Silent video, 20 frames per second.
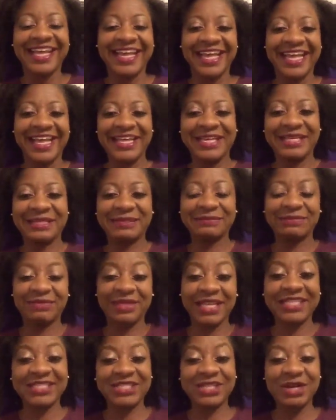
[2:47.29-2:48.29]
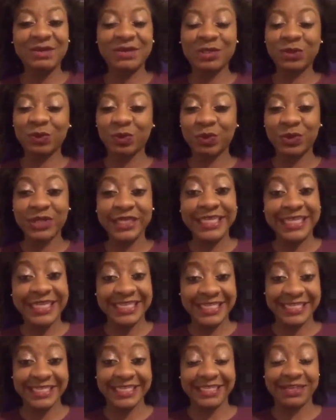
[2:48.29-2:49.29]
And so it was really
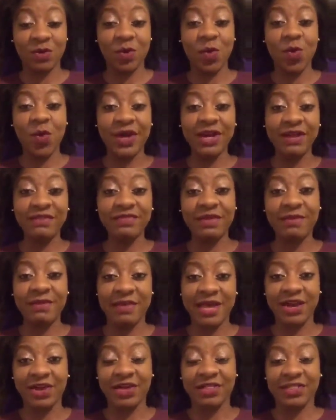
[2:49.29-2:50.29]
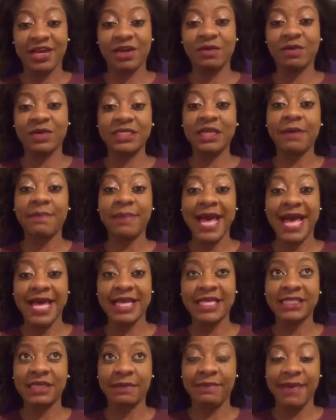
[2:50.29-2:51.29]
good. One of the men on there was
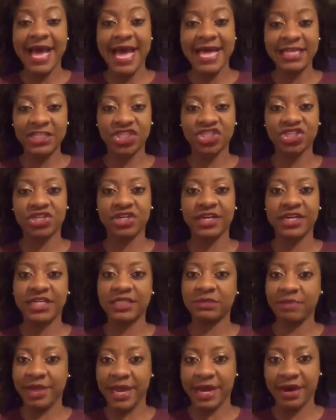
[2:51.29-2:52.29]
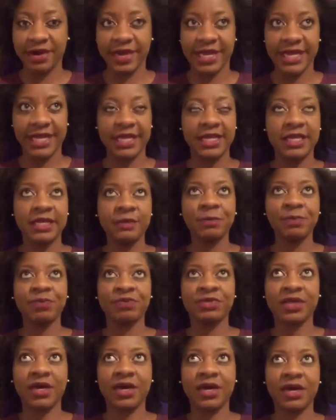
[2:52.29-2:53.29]
he's a pastor. He's married,
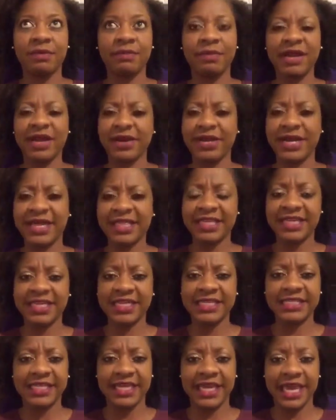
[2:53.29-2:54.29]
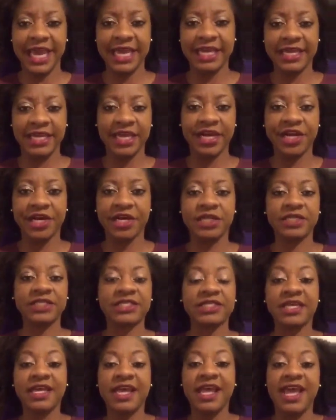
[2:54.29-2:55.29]
I think he said 8
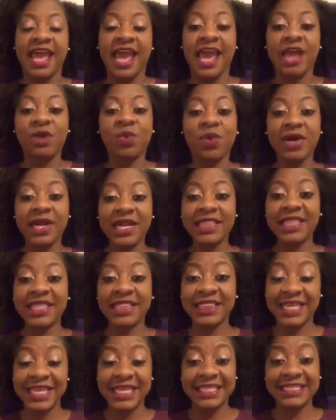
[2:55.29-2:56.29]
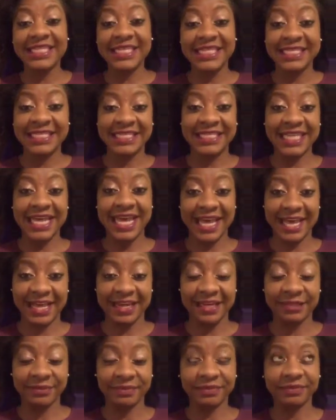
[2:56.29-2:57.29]
years. And one of the things he
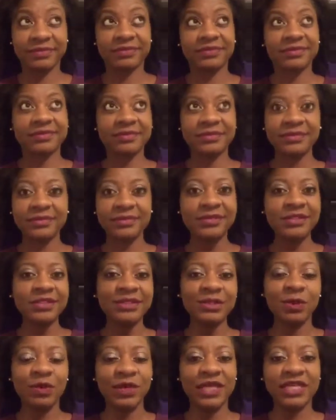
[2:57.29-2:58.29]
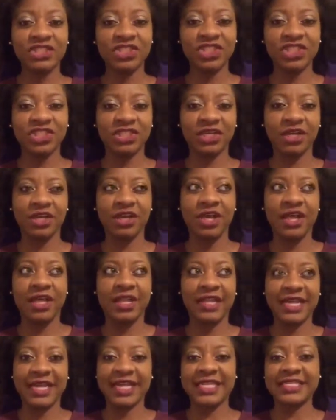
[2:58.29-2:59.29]
said, which,
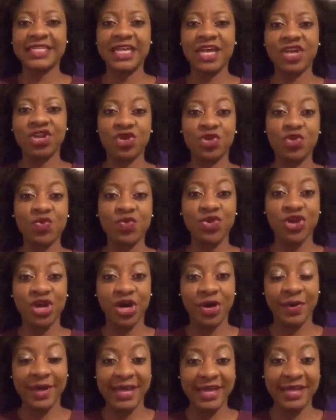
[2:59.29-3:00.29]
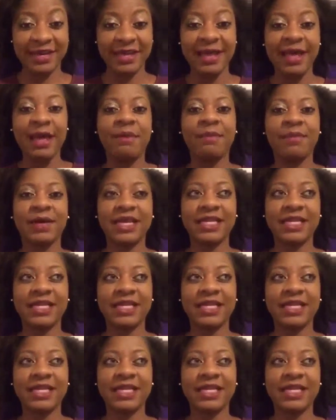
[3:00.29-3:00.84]
like I said, it, but